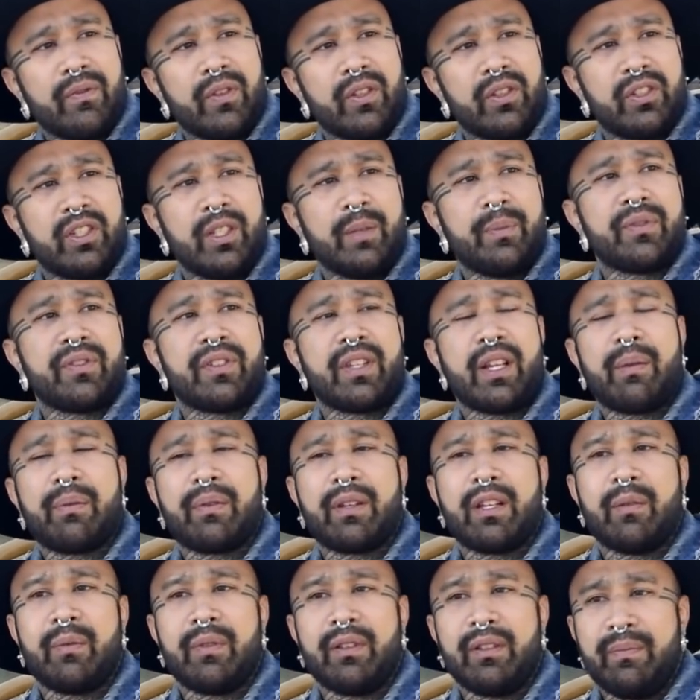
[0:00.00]
the ship stopped
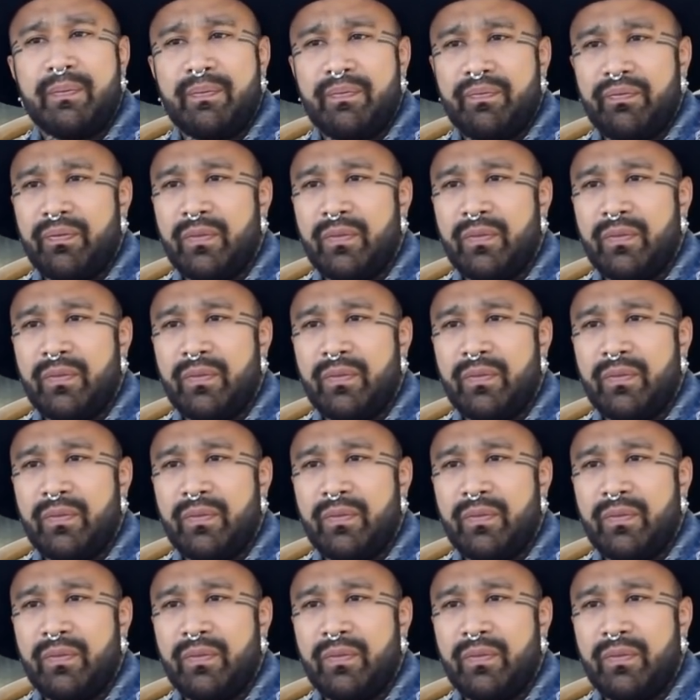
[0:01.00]
coming,